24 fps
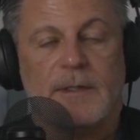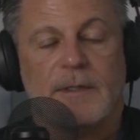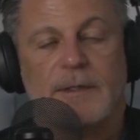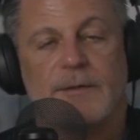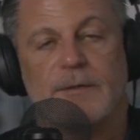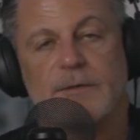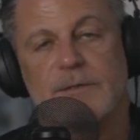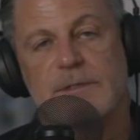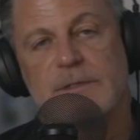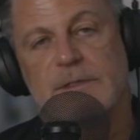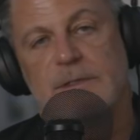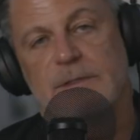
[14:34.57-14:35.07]

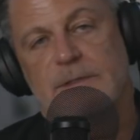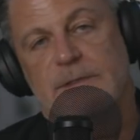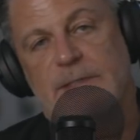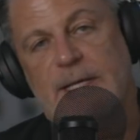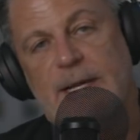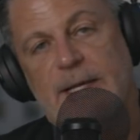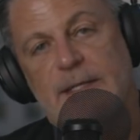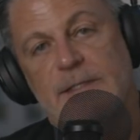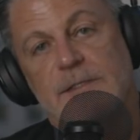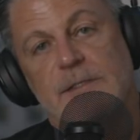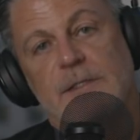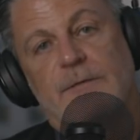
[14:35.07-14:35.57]
There's
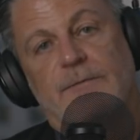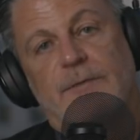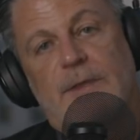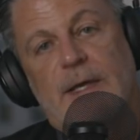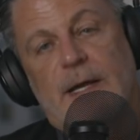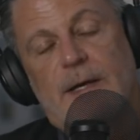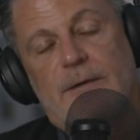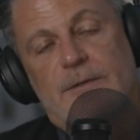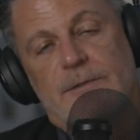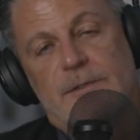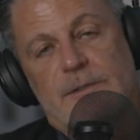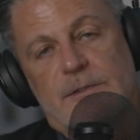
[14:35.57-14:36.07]
tens of
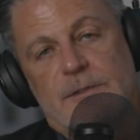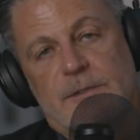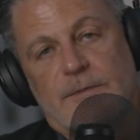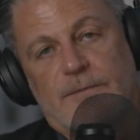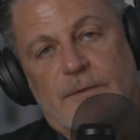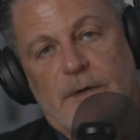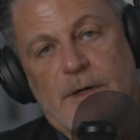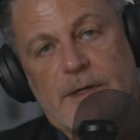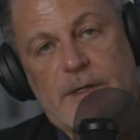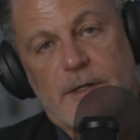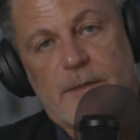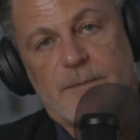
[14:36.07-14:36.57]
thousands of
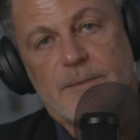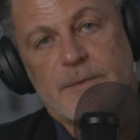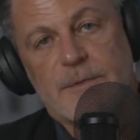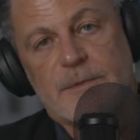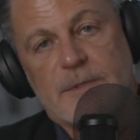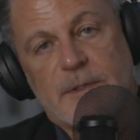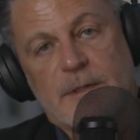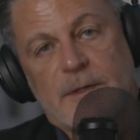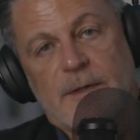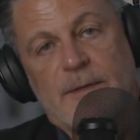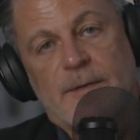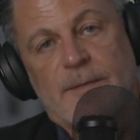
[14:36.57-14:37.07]
items
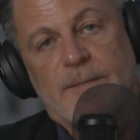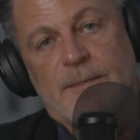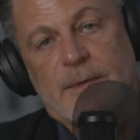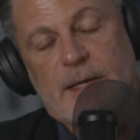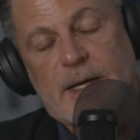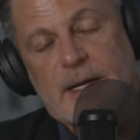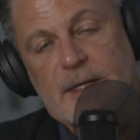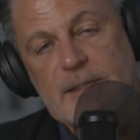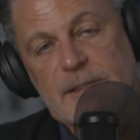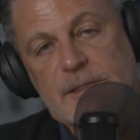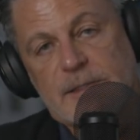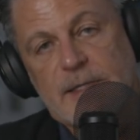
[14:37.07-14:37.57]

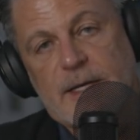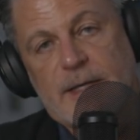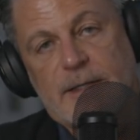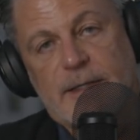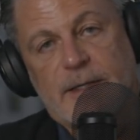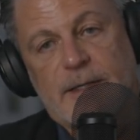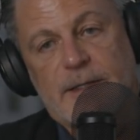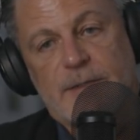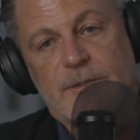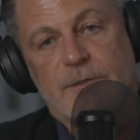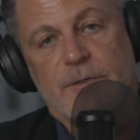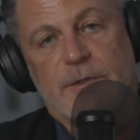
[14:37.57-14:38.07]
on
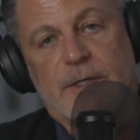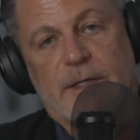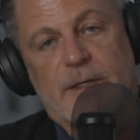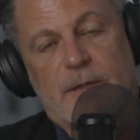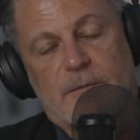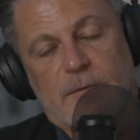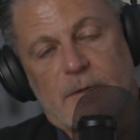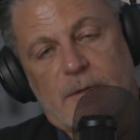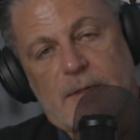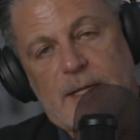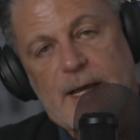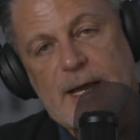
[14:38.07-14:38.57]
StockX. You get a
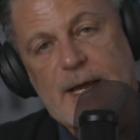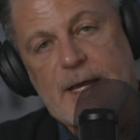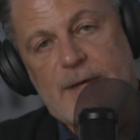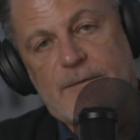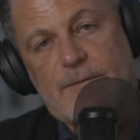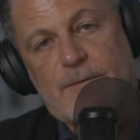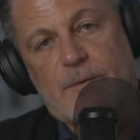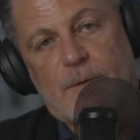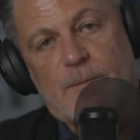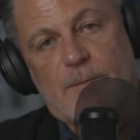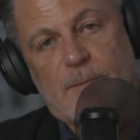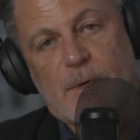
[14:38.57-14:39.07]

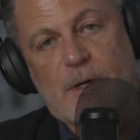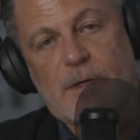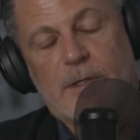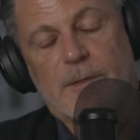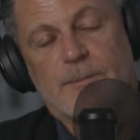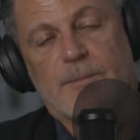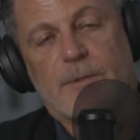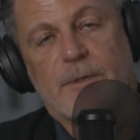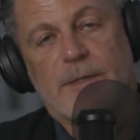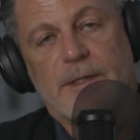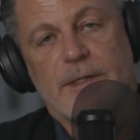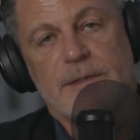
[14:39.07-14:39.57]
live
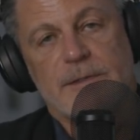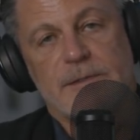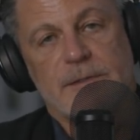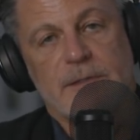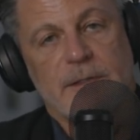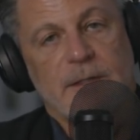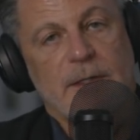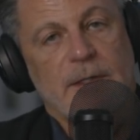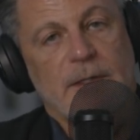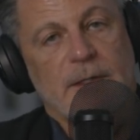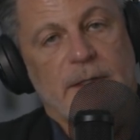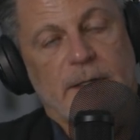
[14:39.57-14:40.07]
marketplace,
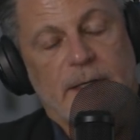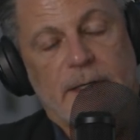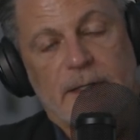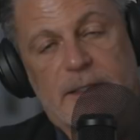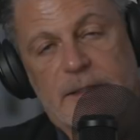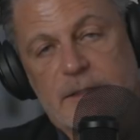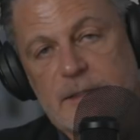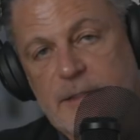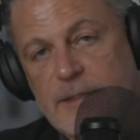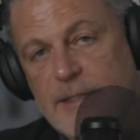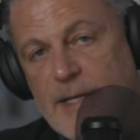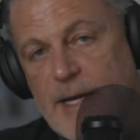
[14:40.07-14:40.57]
and
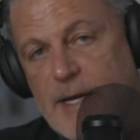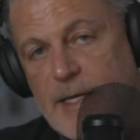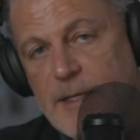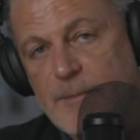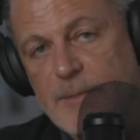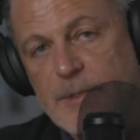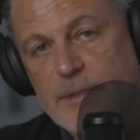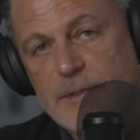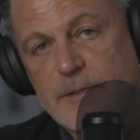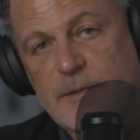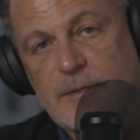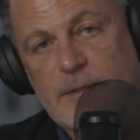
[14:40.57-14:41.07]
it's
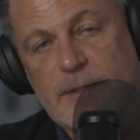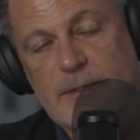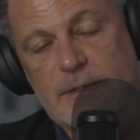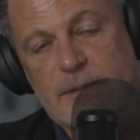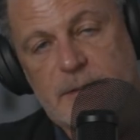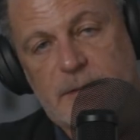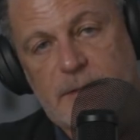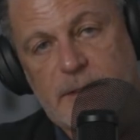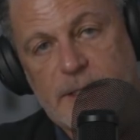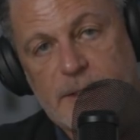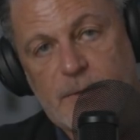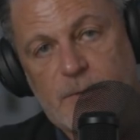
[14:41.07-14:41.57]
anonymous, it's
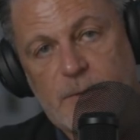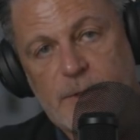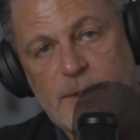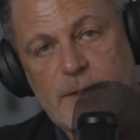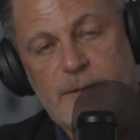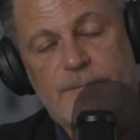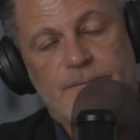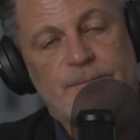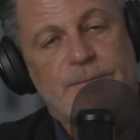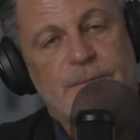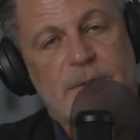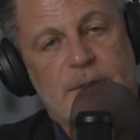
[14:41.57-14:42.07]
liquid,
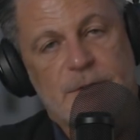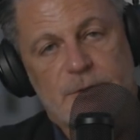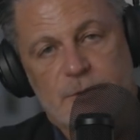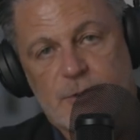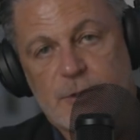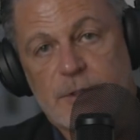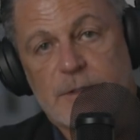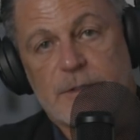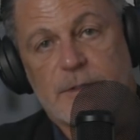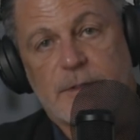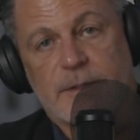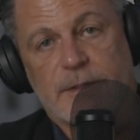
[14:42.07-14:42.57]
it's
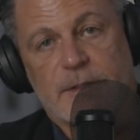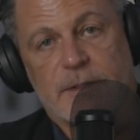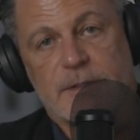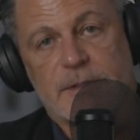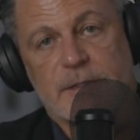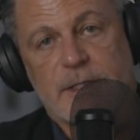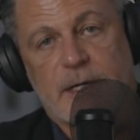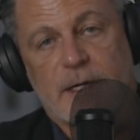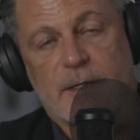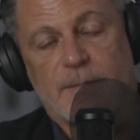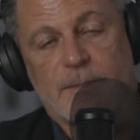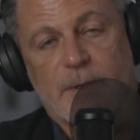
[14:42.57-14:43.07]
just like the
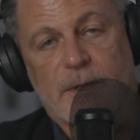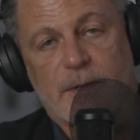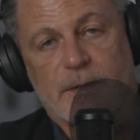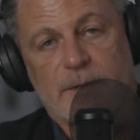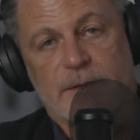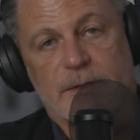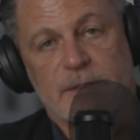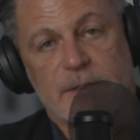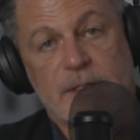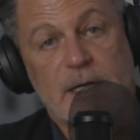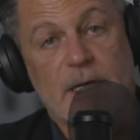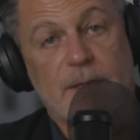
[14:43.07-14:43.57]
stock market.
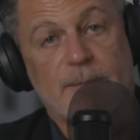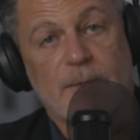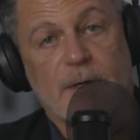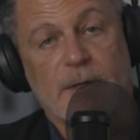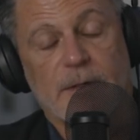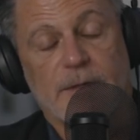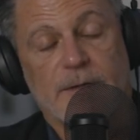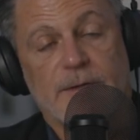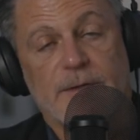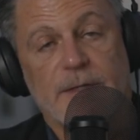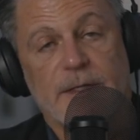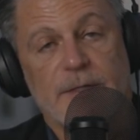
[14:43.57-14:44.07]
The stock
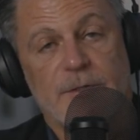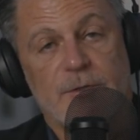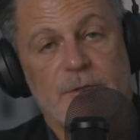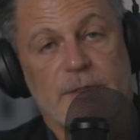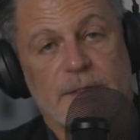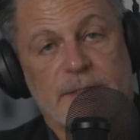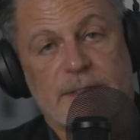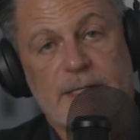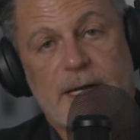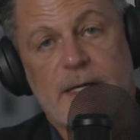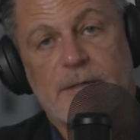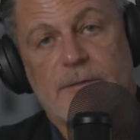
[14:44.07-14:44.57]
market of things, you
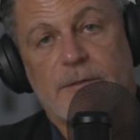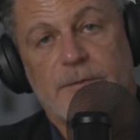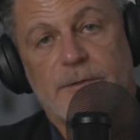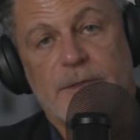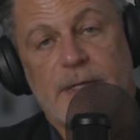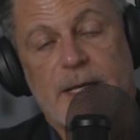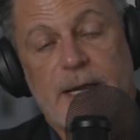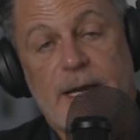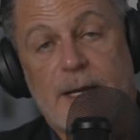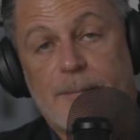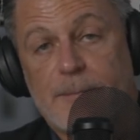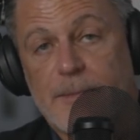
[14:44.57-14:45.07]
can download
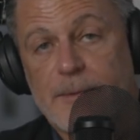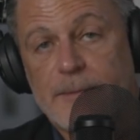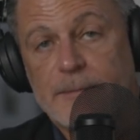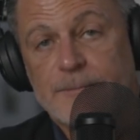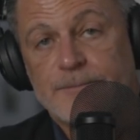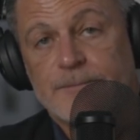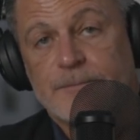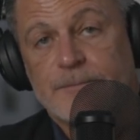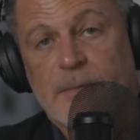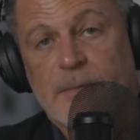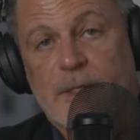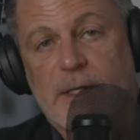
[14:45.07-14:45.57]
the app
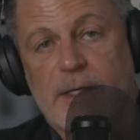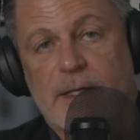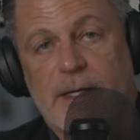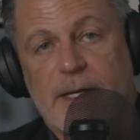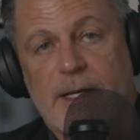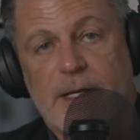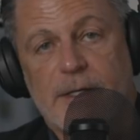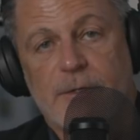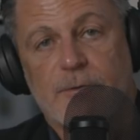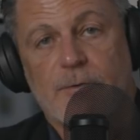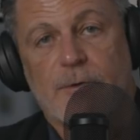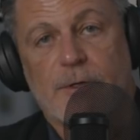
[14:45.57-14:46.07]
at
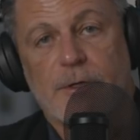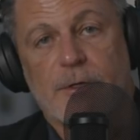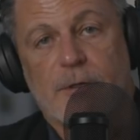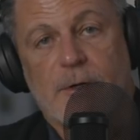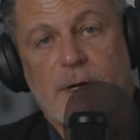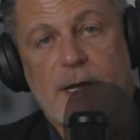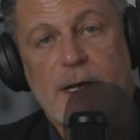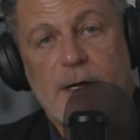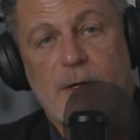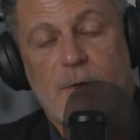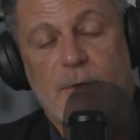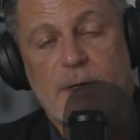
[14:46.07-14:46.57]
Android or
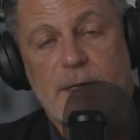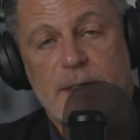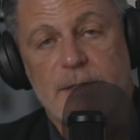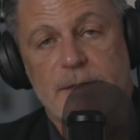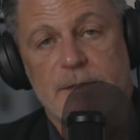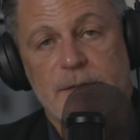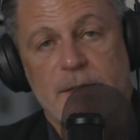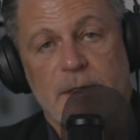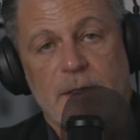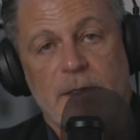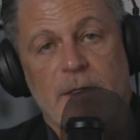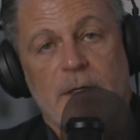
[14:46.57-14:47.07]

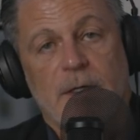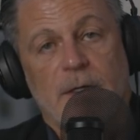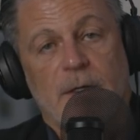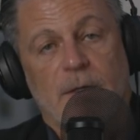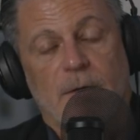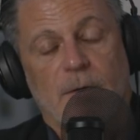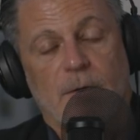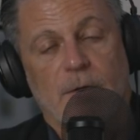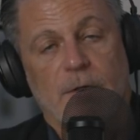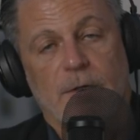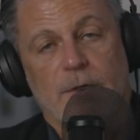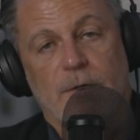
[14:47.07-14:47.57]
iOS,
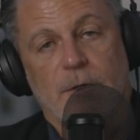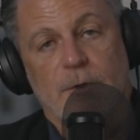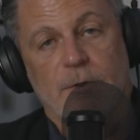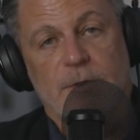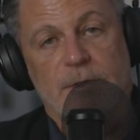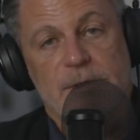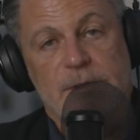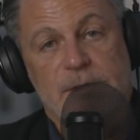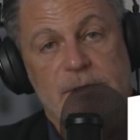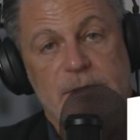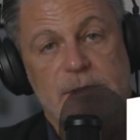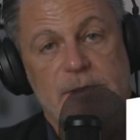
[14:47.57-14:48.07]
or go to
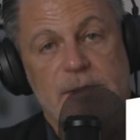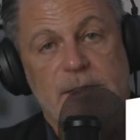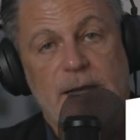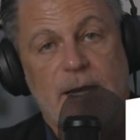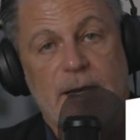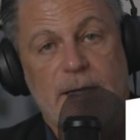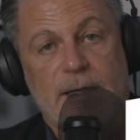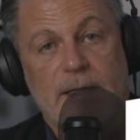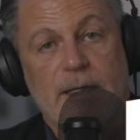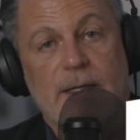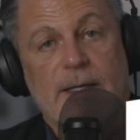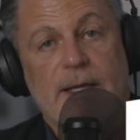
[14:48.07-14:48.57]

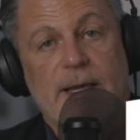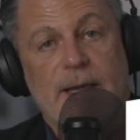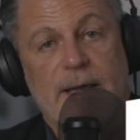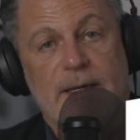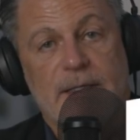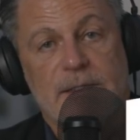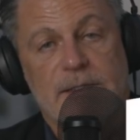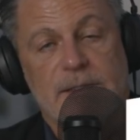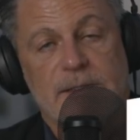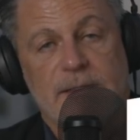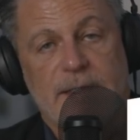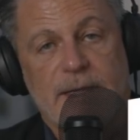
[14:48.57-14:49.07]

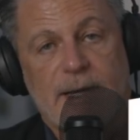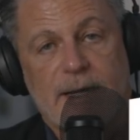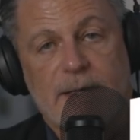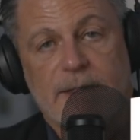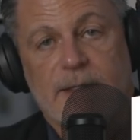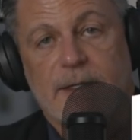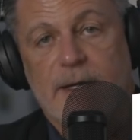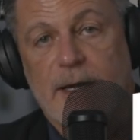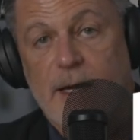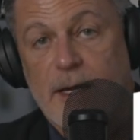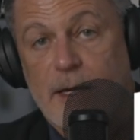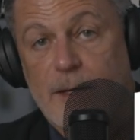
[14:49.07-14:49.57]

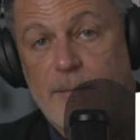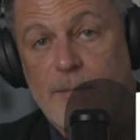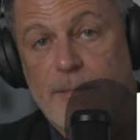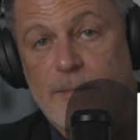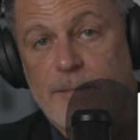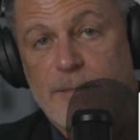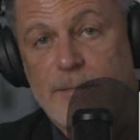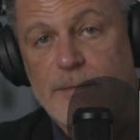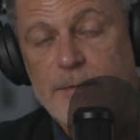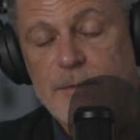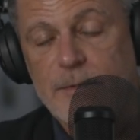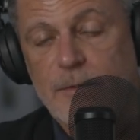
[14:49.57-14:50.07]
StockX.com.
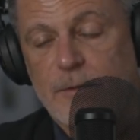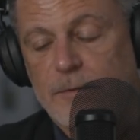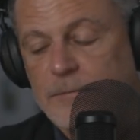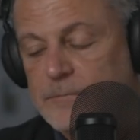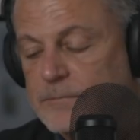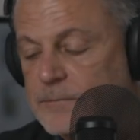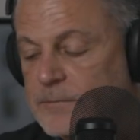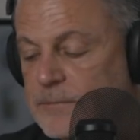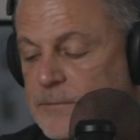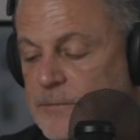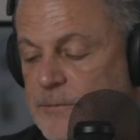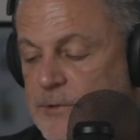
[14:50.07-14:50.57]
So
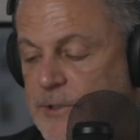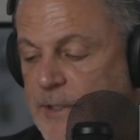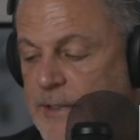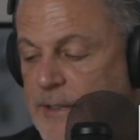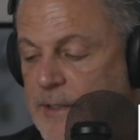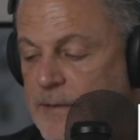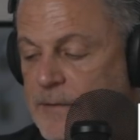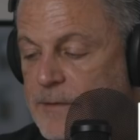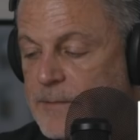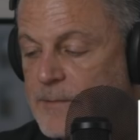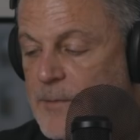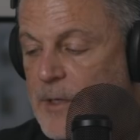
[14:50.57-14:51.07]
check
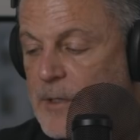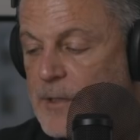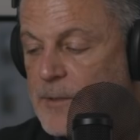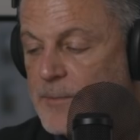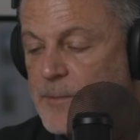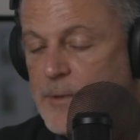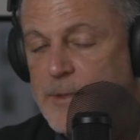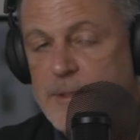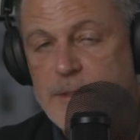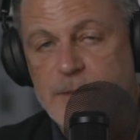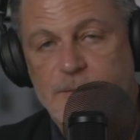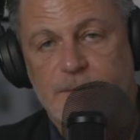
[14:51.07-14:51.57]
out the
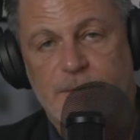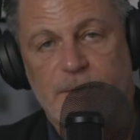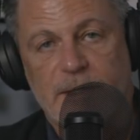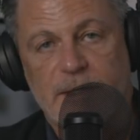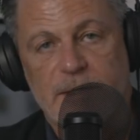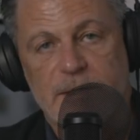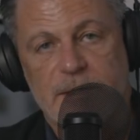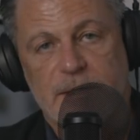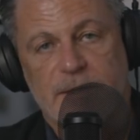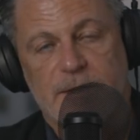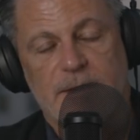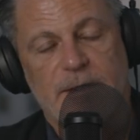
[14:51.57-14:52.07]
marketplace of
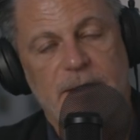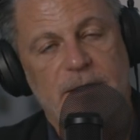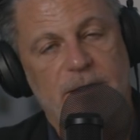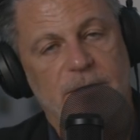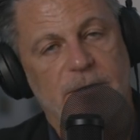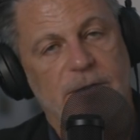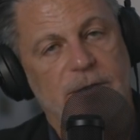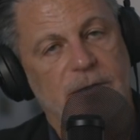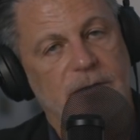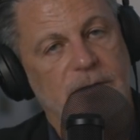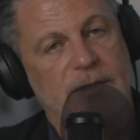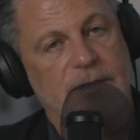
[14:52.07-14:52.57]
things. I think
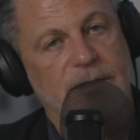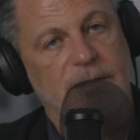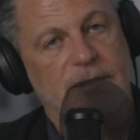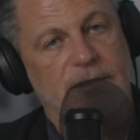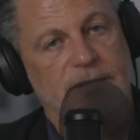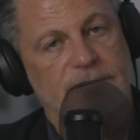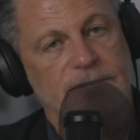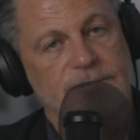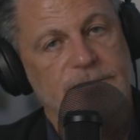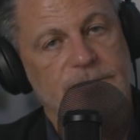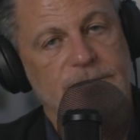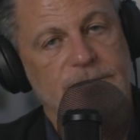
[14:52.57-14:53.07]
you're going to like it.